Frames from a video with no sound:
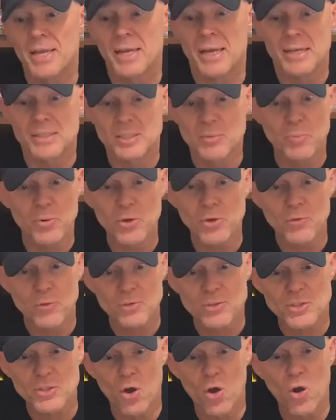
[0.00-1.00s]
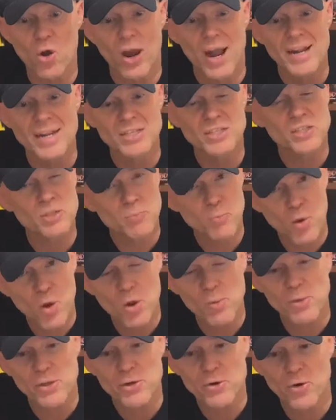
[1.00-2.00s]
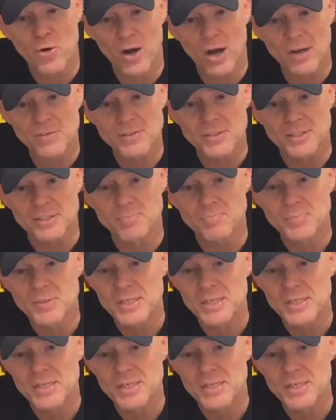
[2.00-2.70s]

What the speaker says: It's a beautiful song and it's superbly crafted.